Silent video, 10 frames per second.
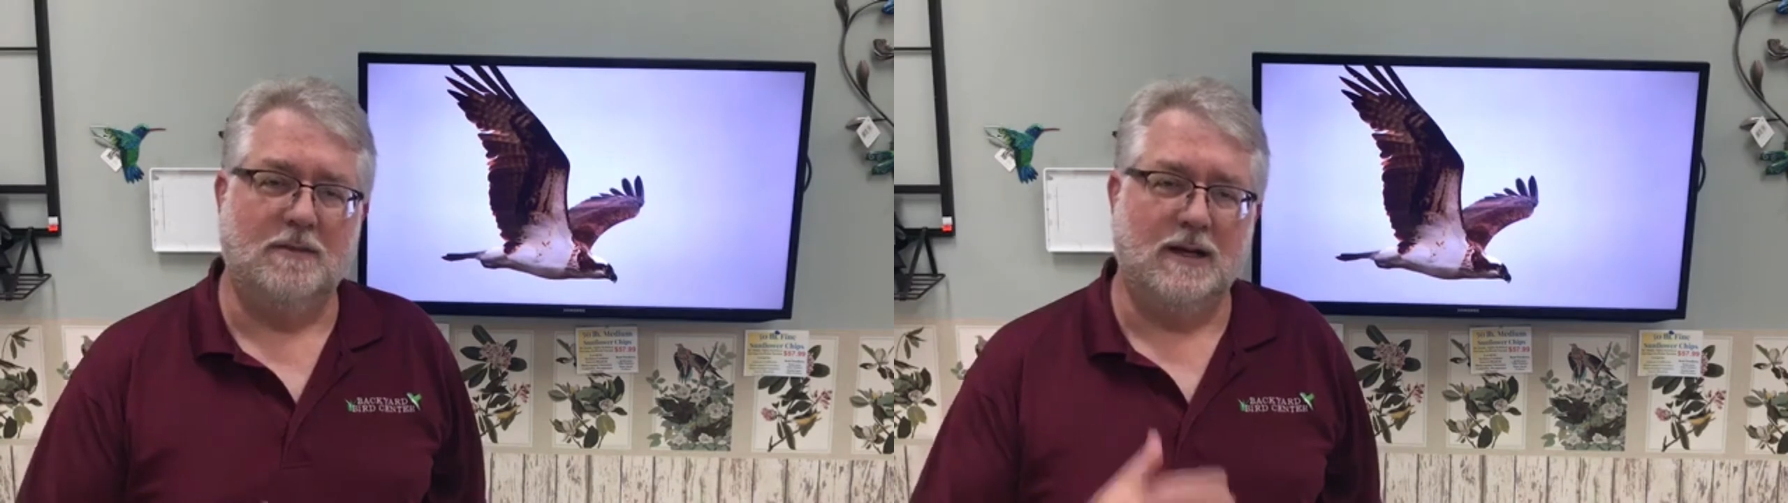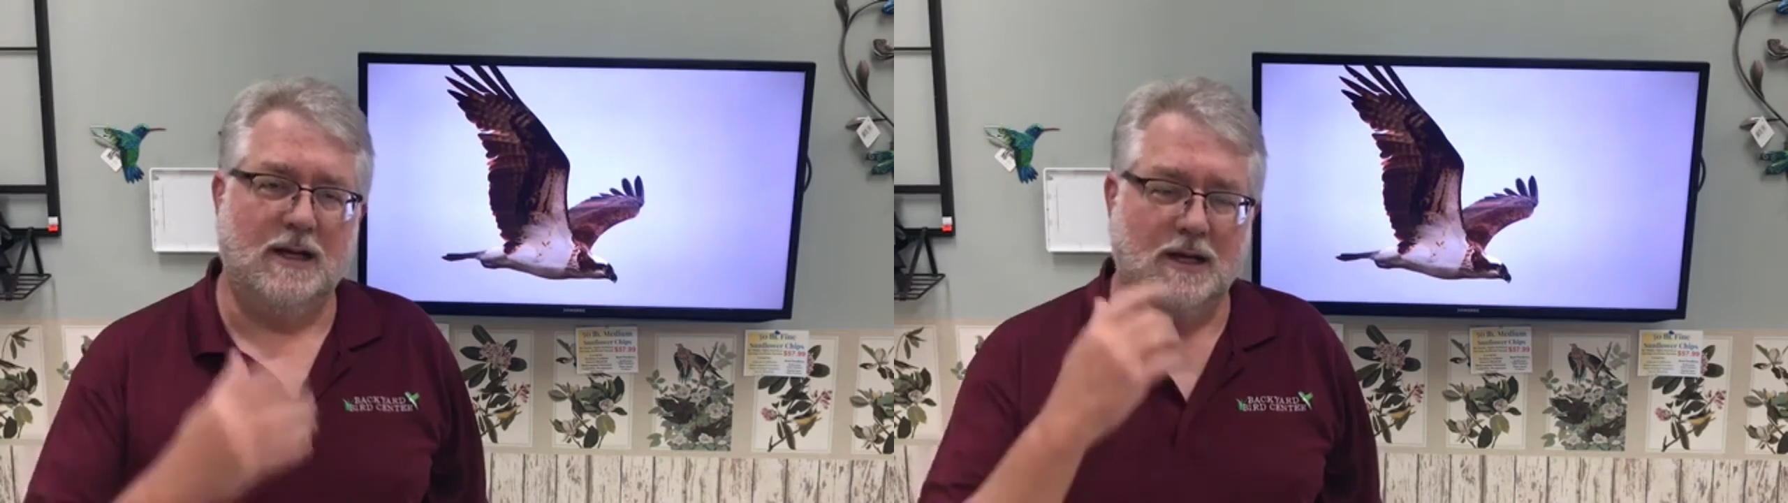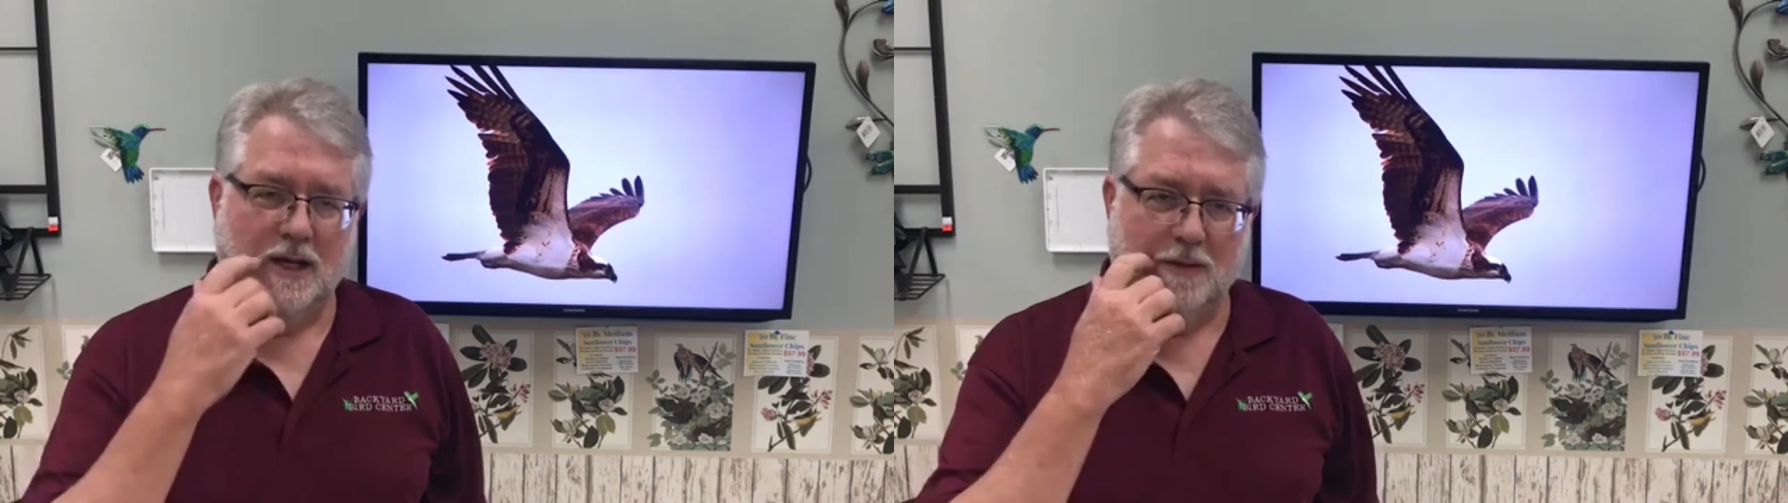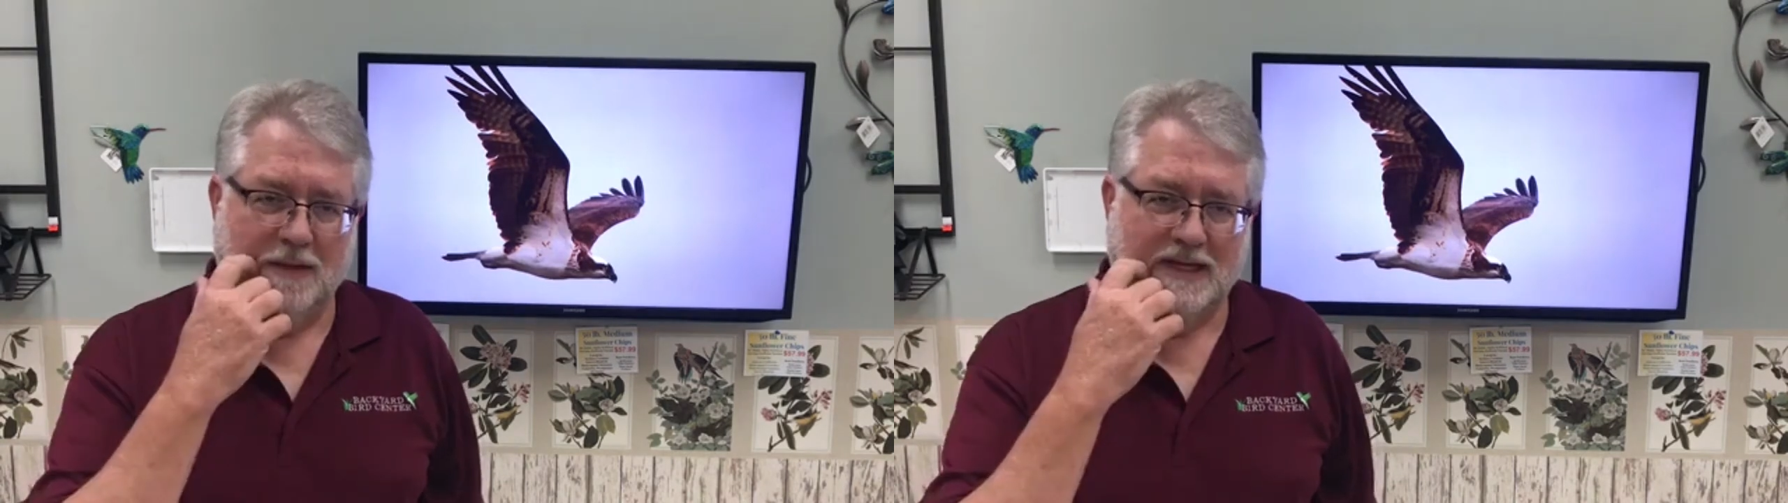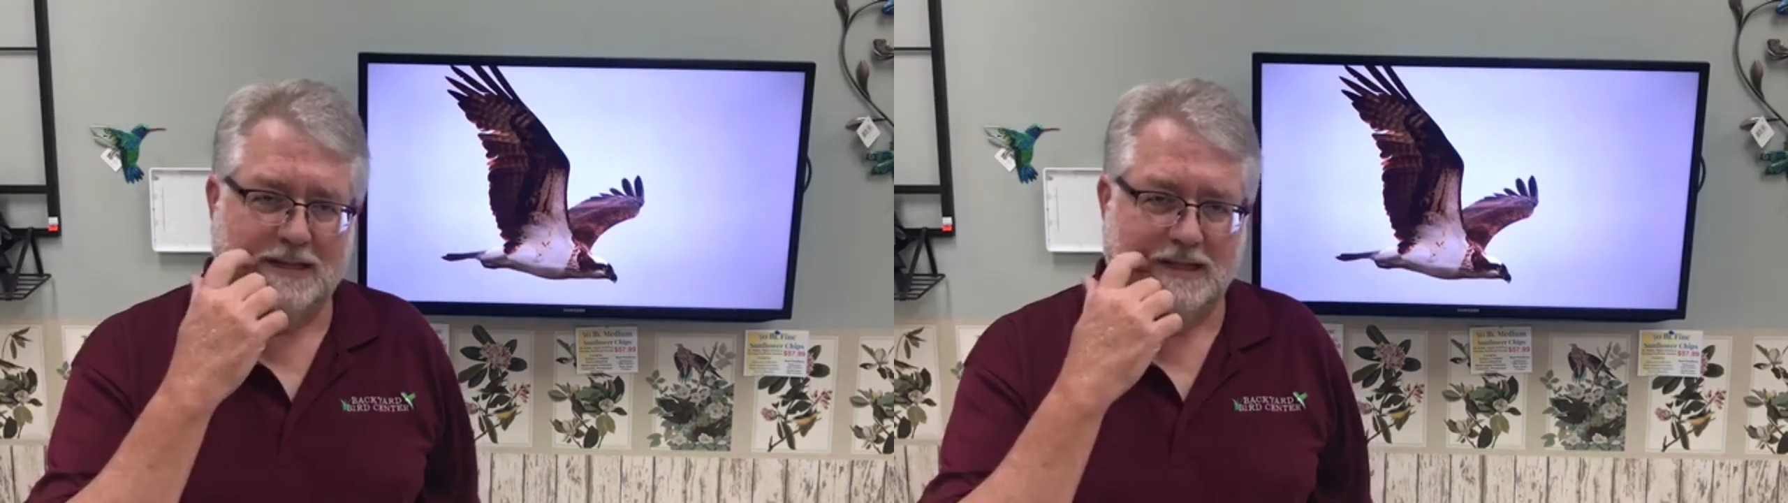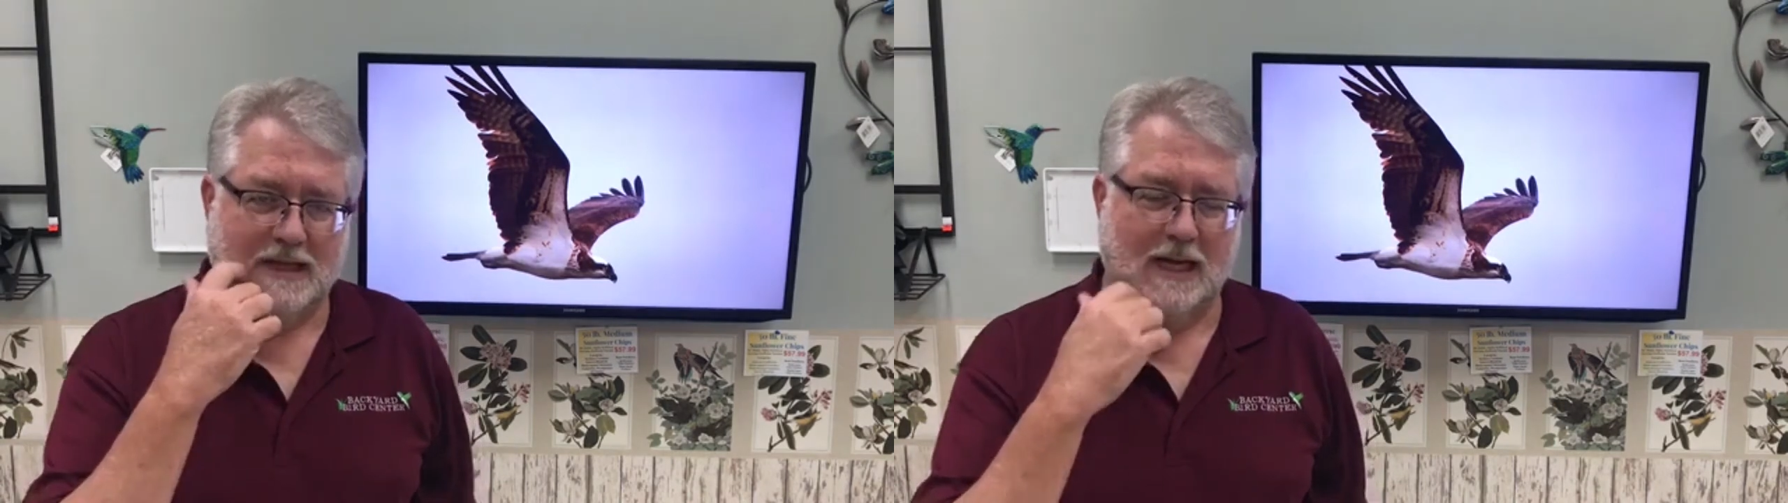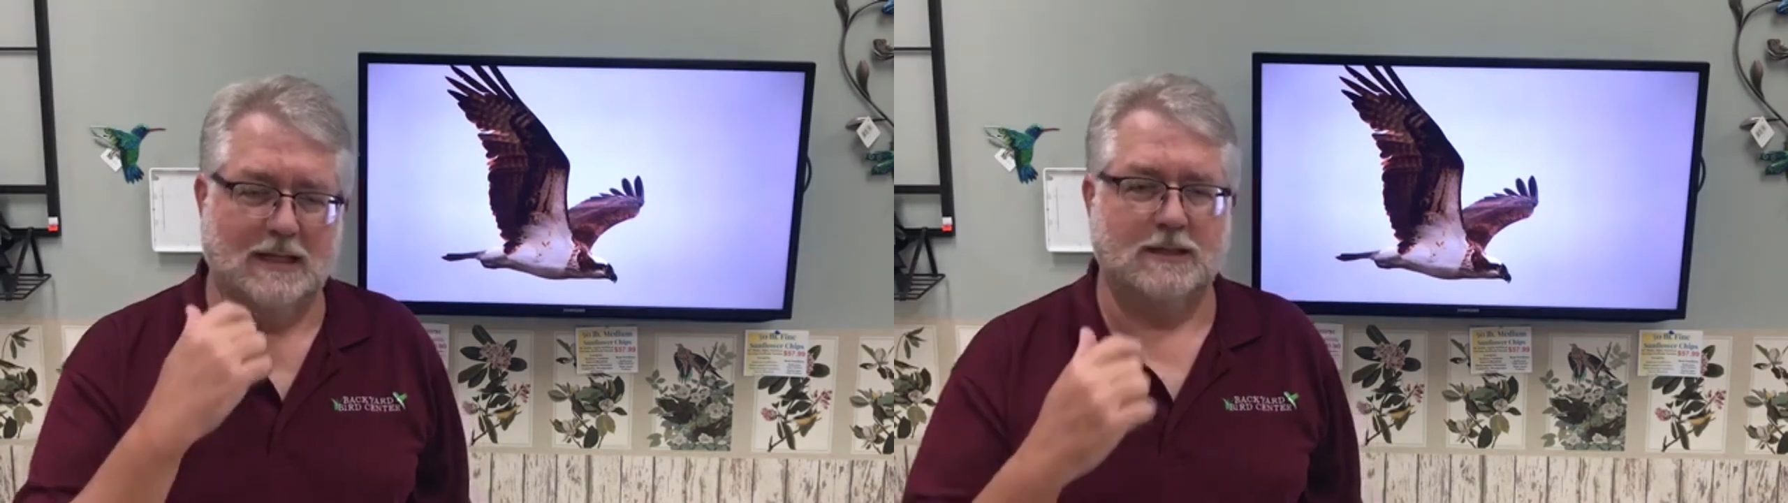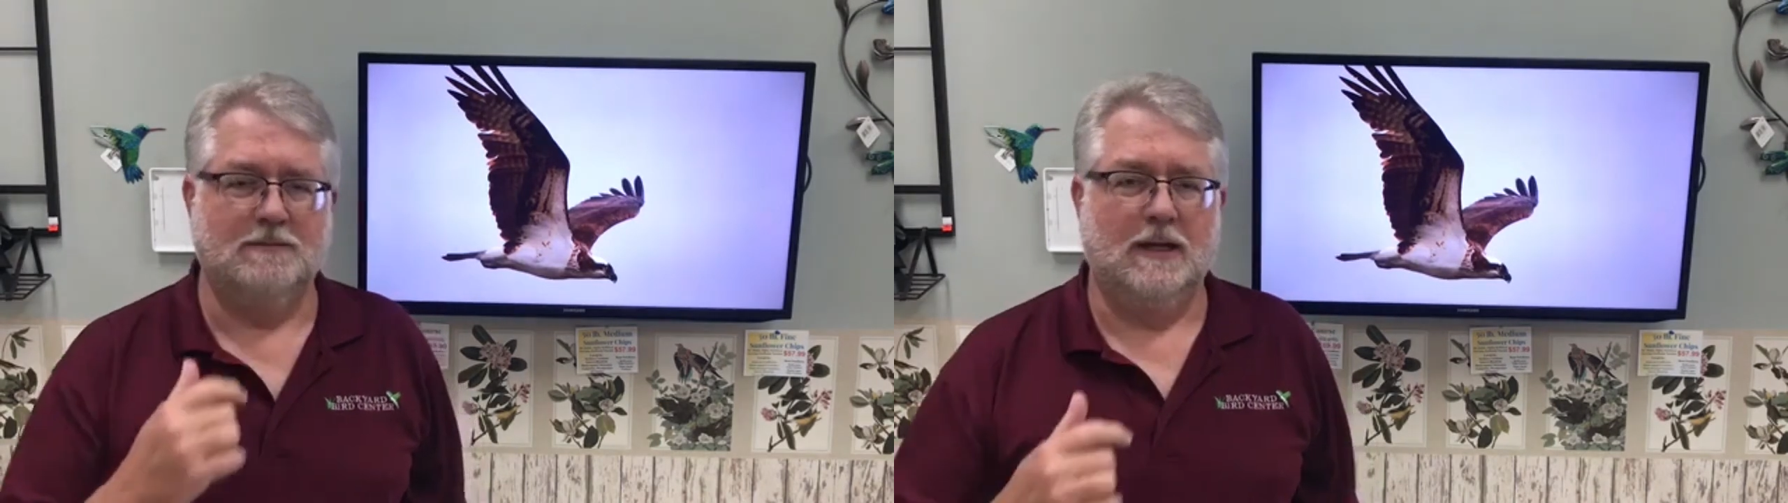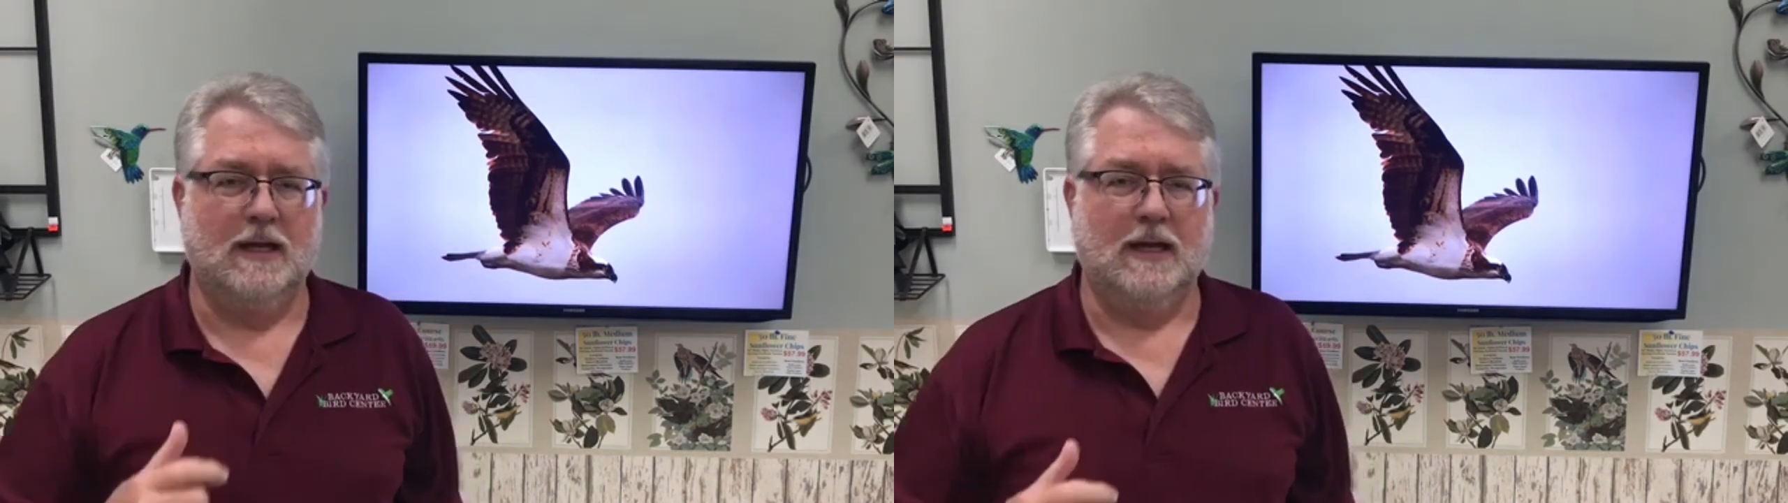and many of the other pesticides.